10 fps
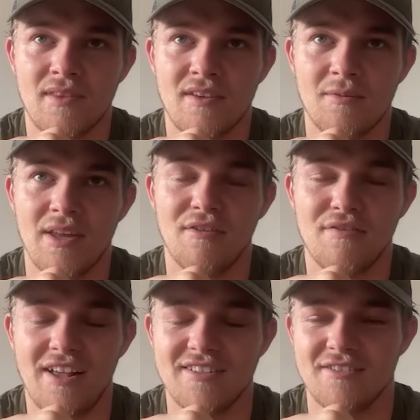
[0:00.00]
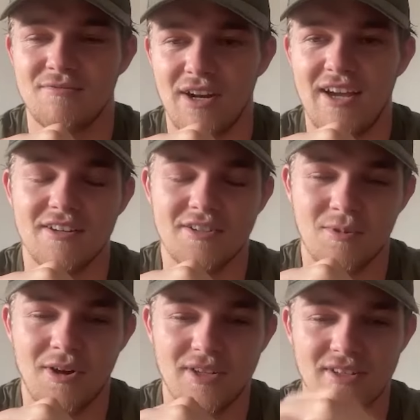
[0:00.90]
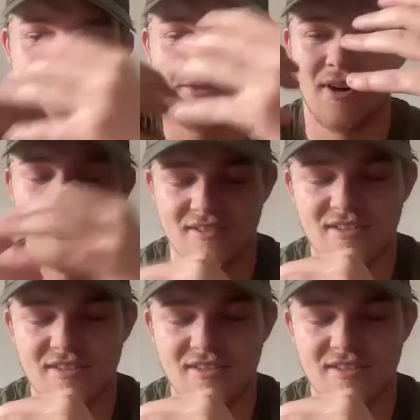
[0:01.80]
when the fans relate as well, it's quite